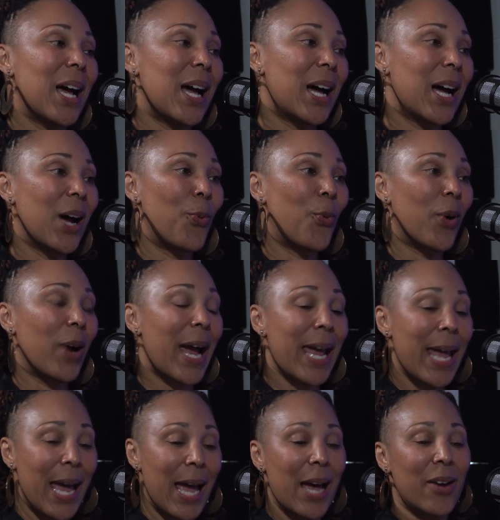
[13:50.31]
where I
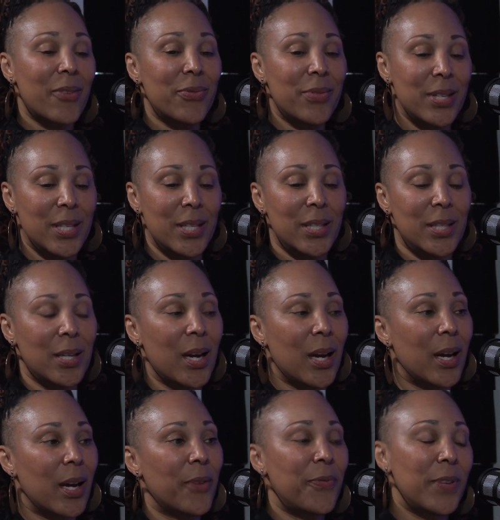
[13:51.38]
have the
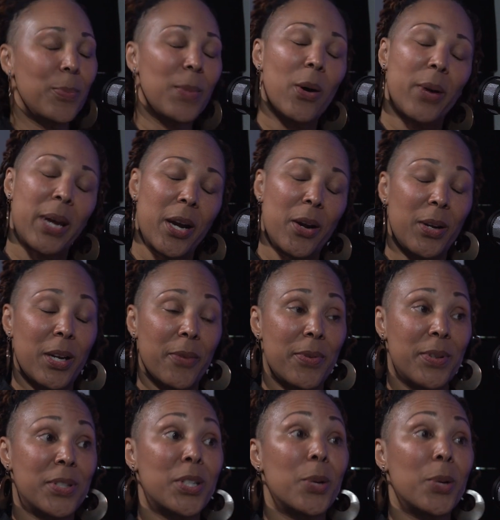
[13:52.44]
female caregivers